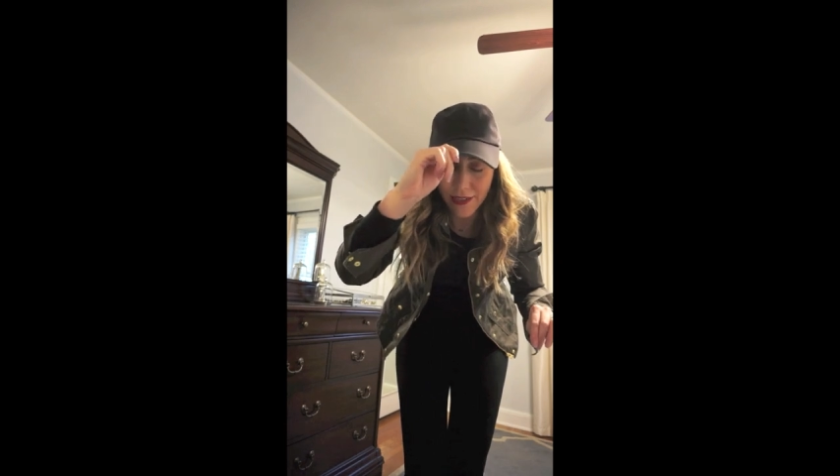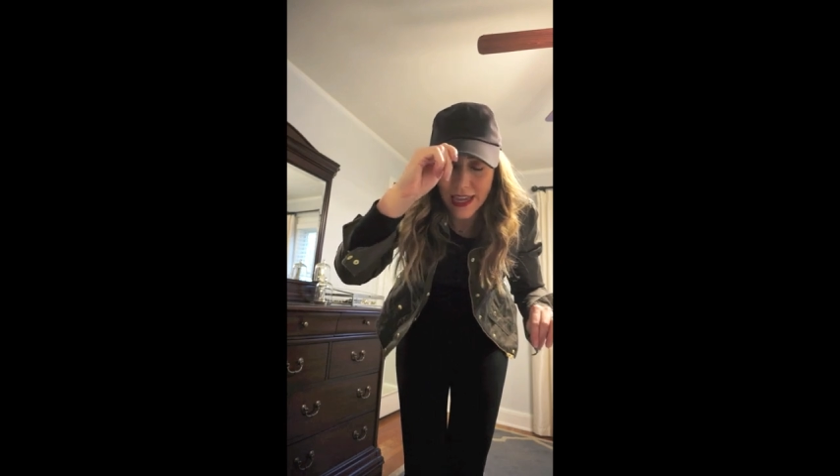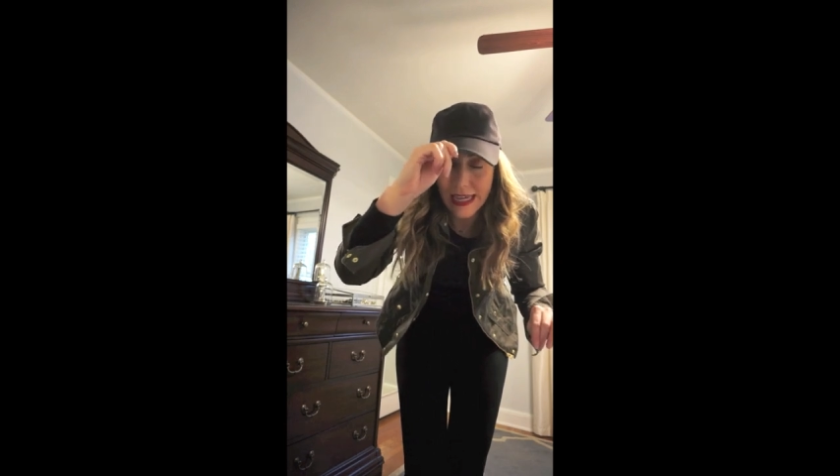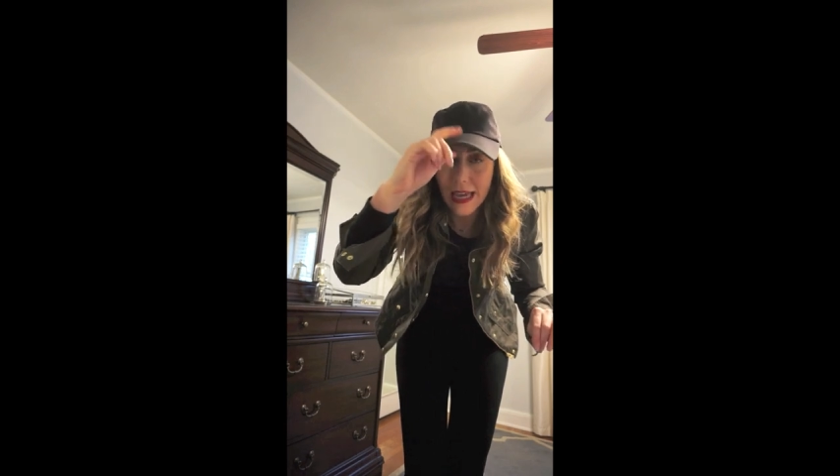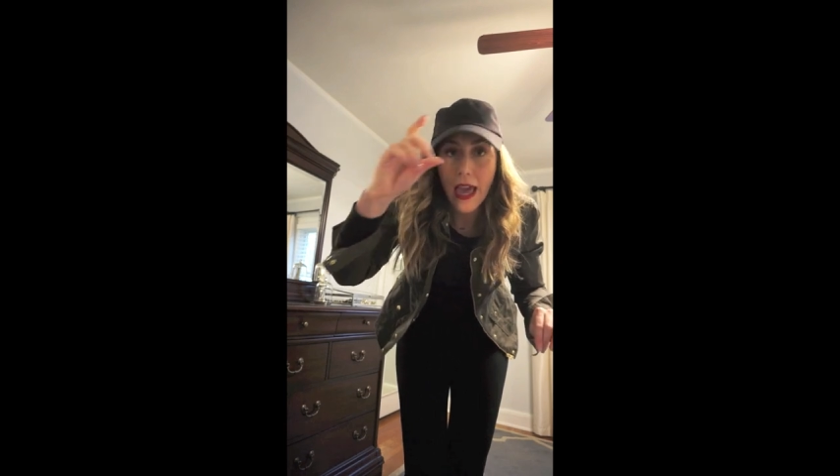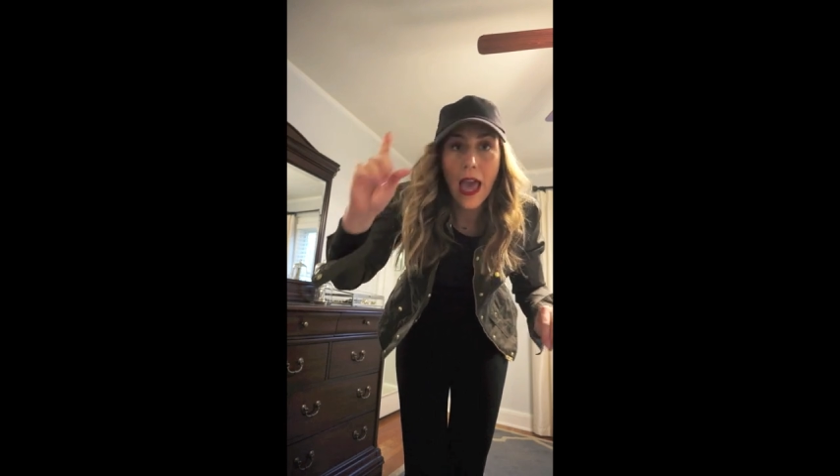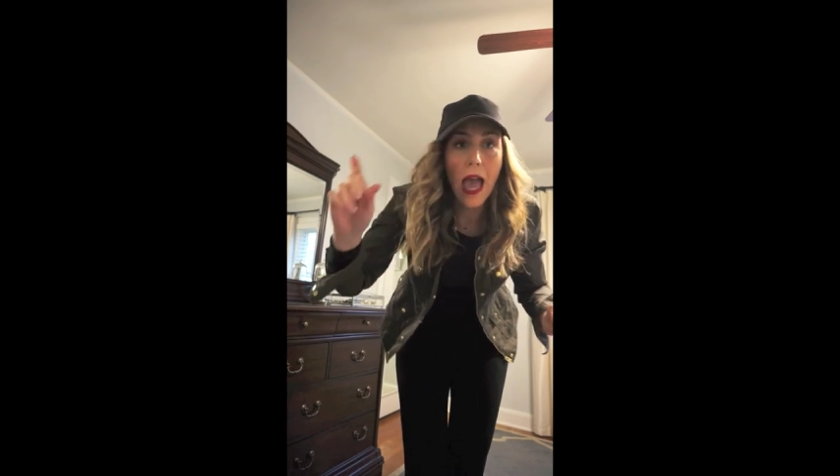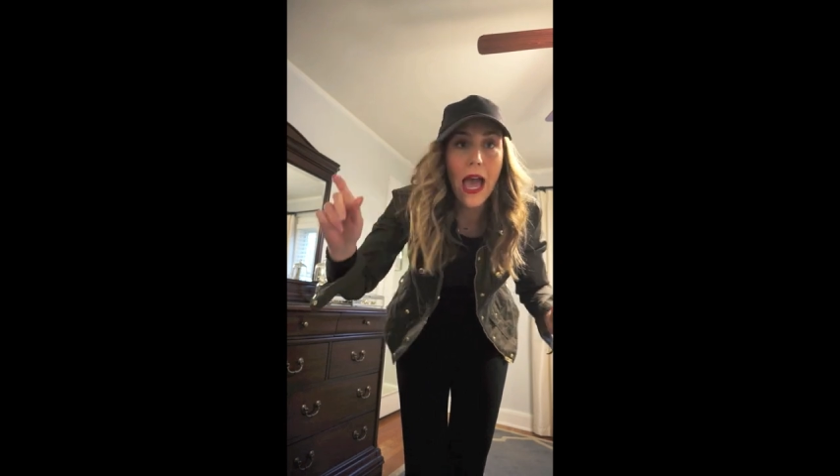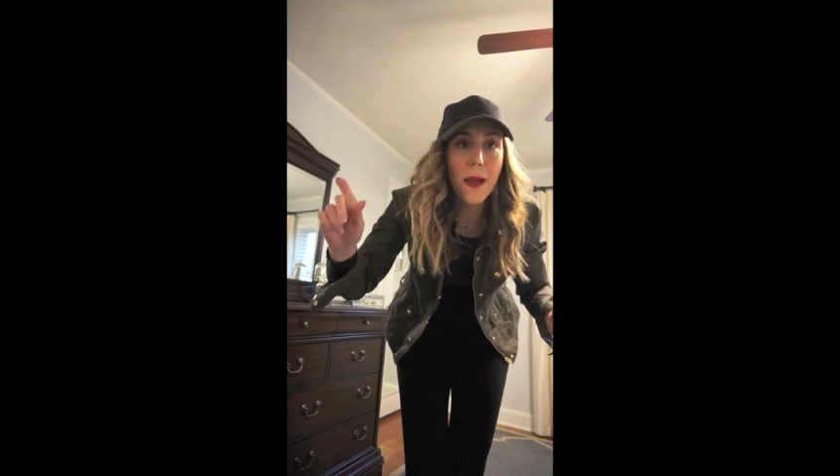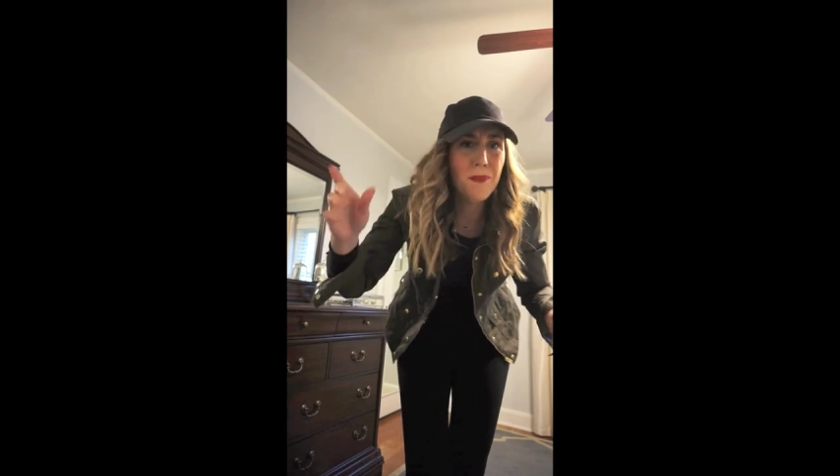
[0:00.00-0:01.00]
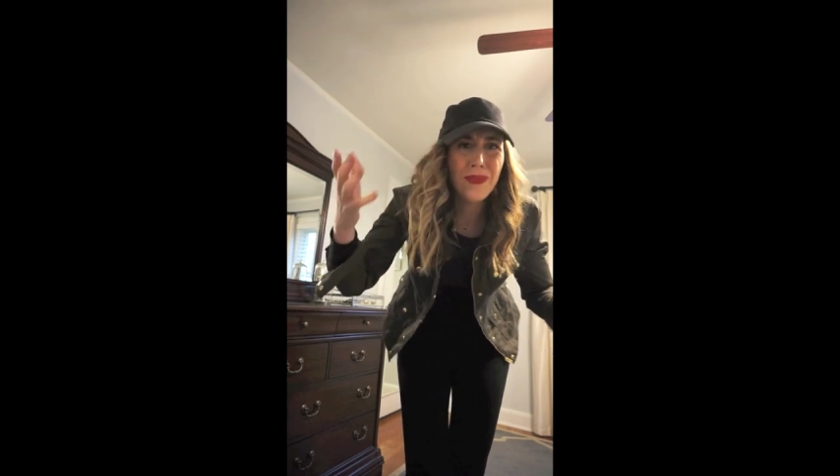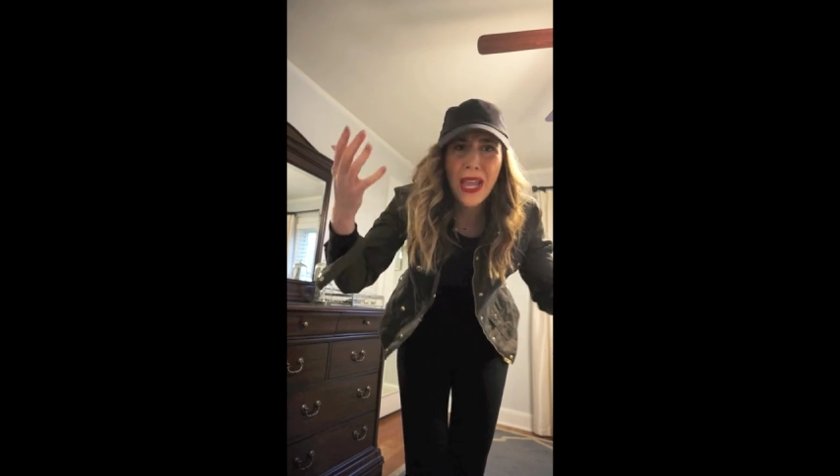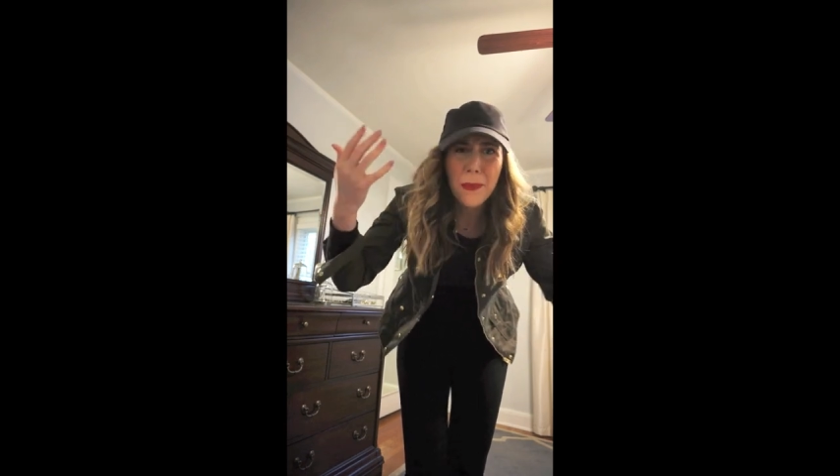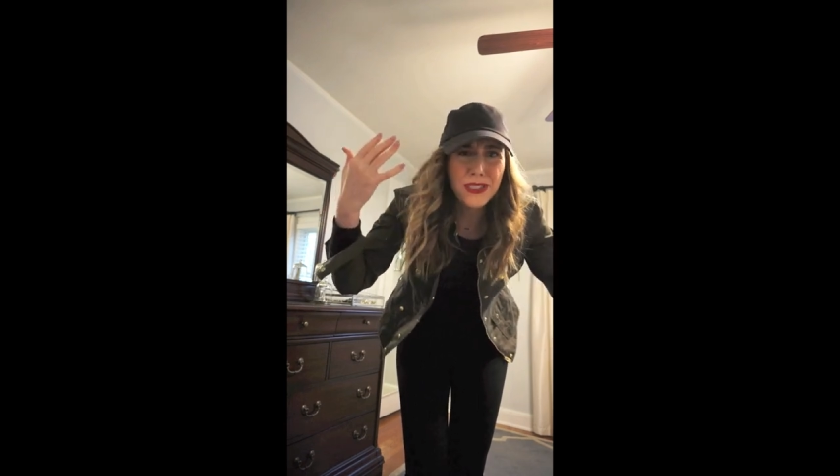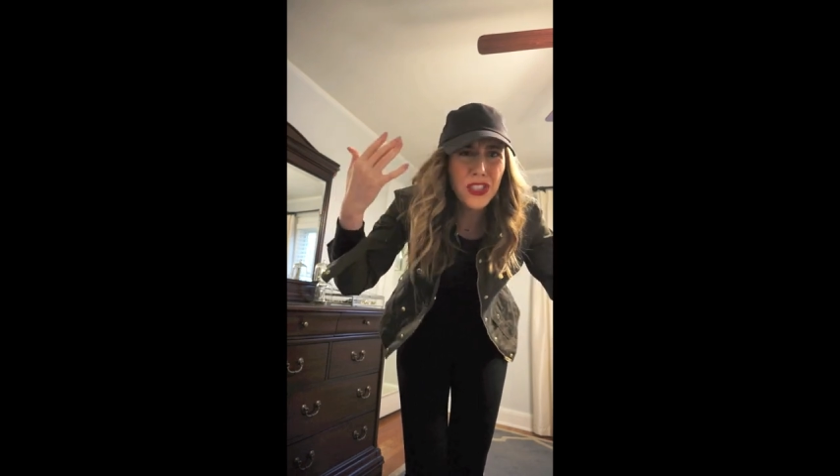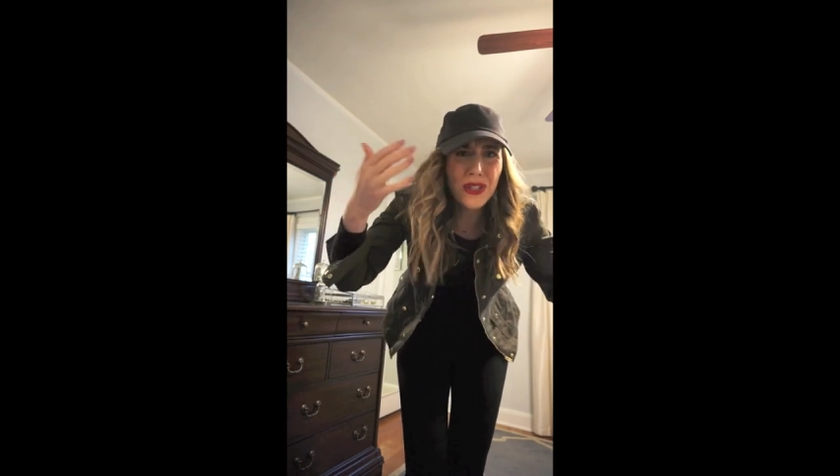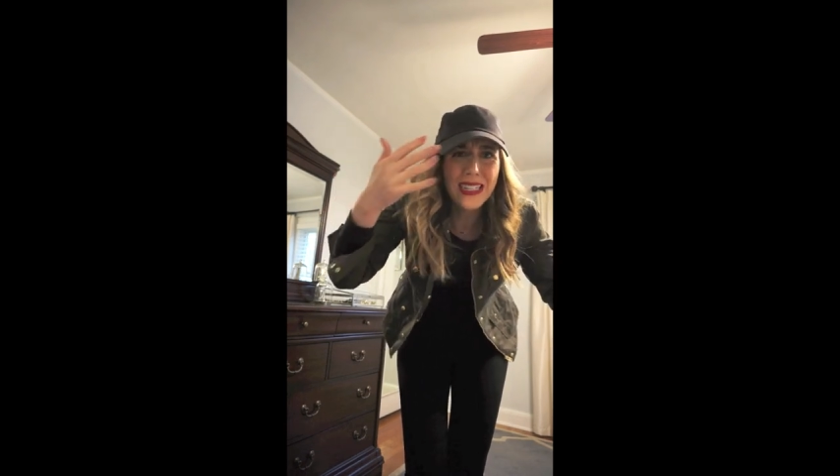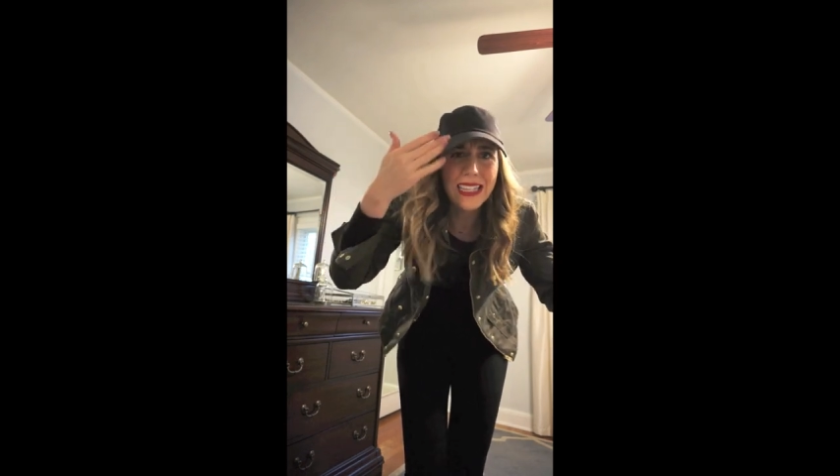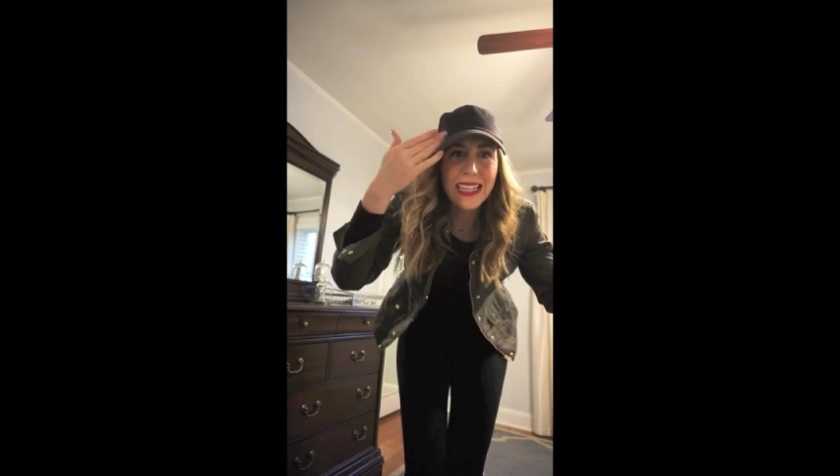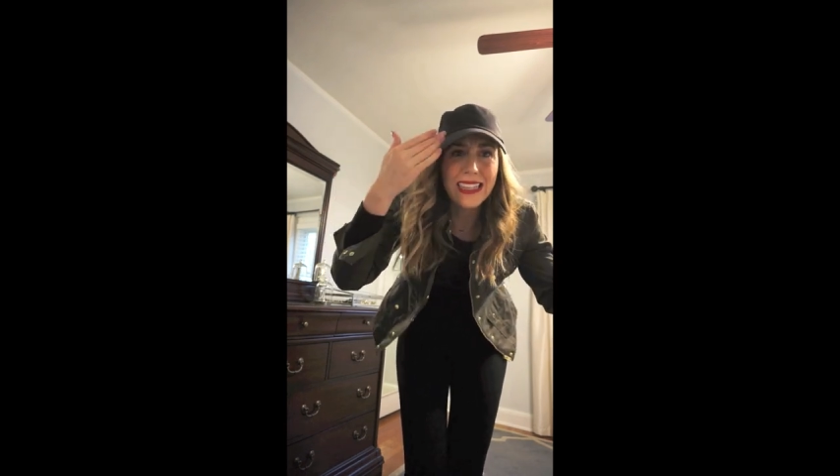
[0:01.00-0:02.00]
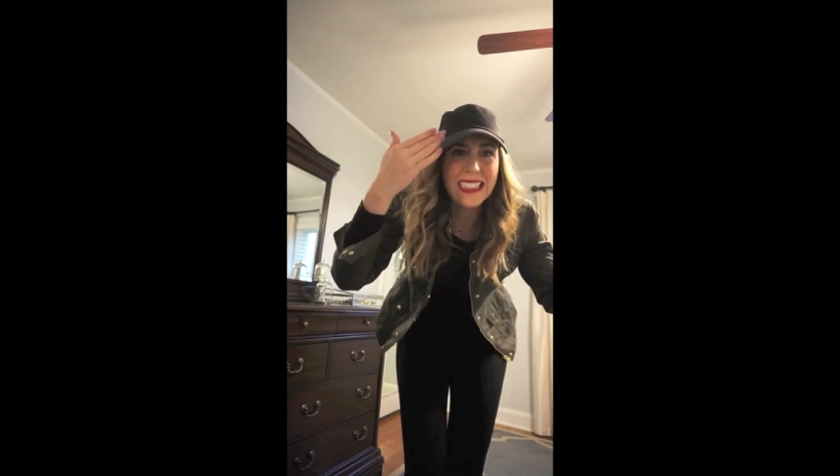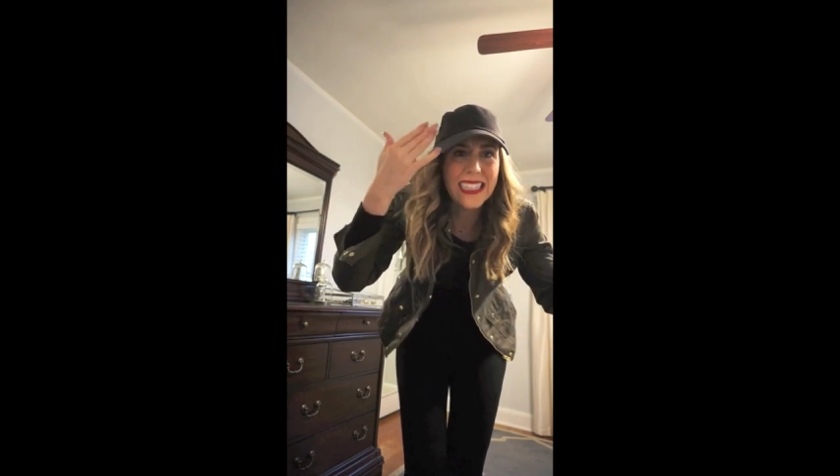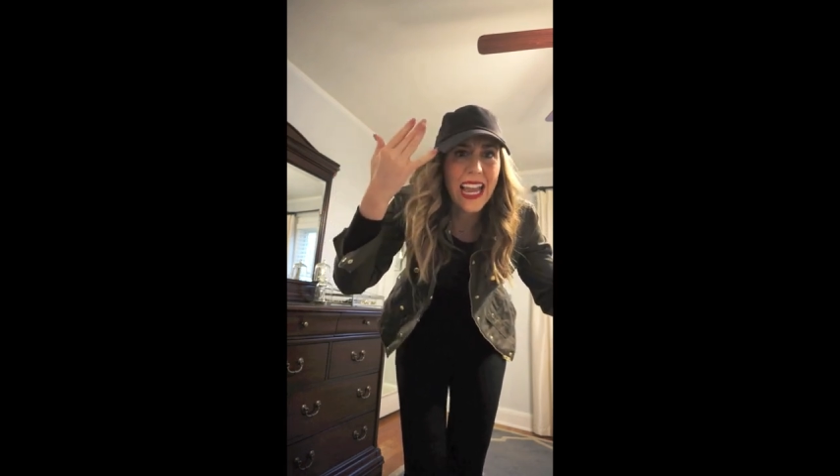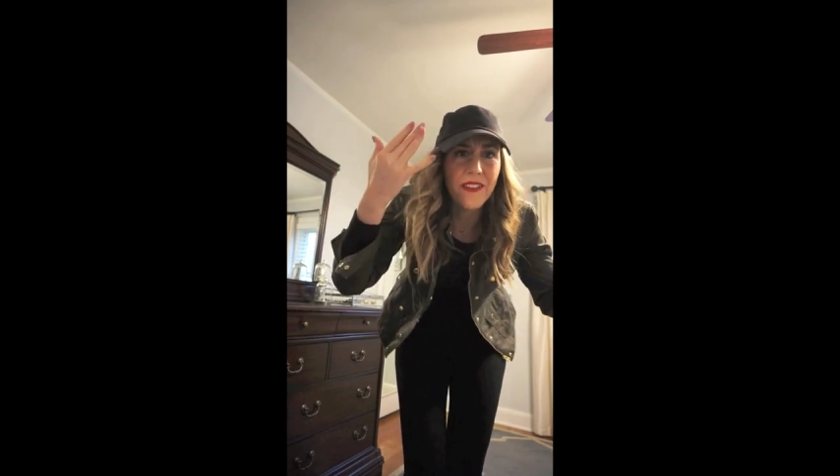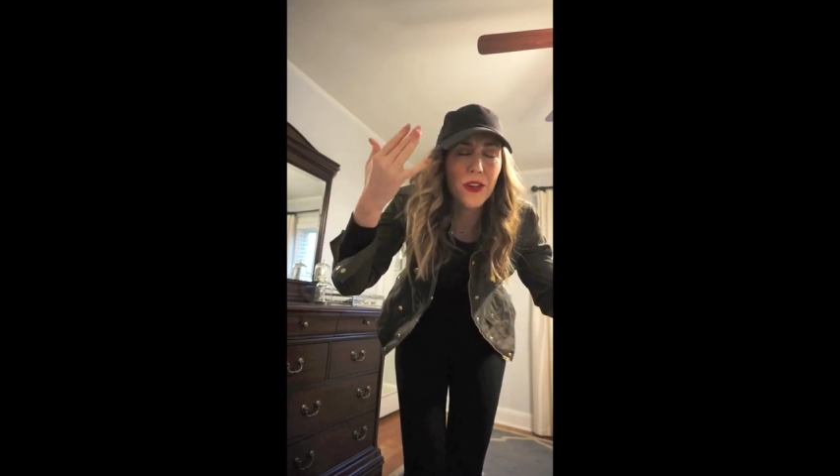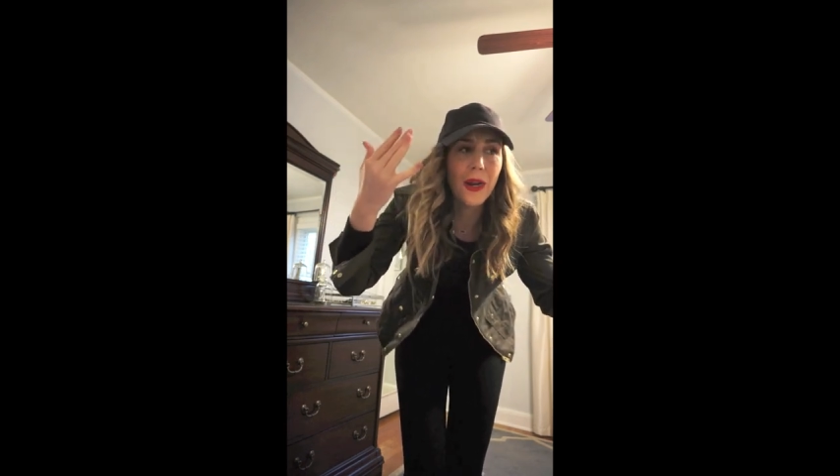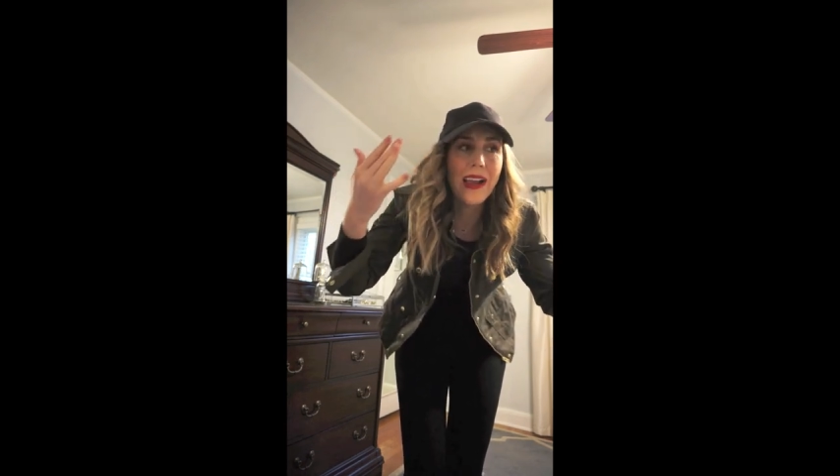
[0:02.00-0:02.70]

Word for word: I think. Um, but you can get these everywhere.